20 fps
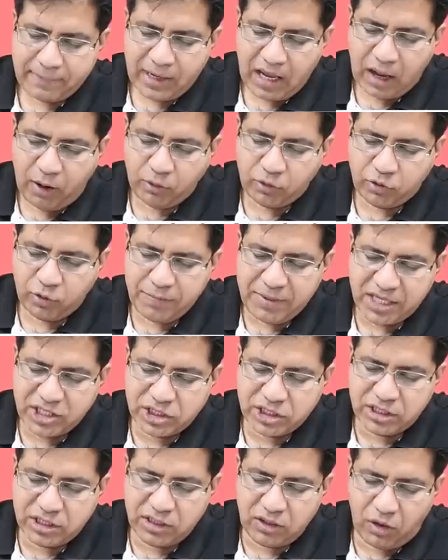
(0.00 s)

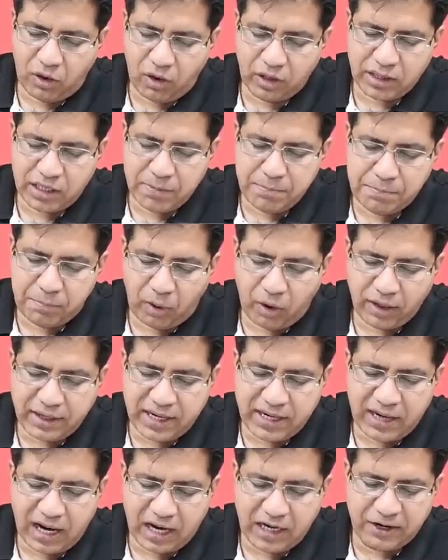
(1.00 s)
automation or
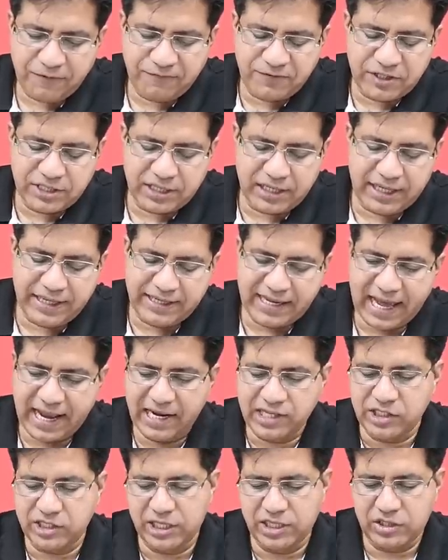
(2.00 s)
embodied artificial
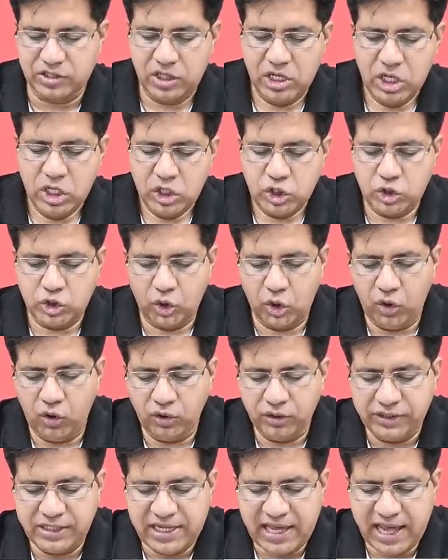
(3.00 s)
intelligence. So
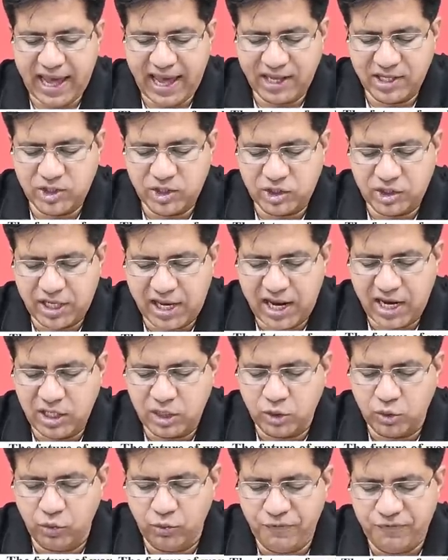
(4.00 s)
the extent to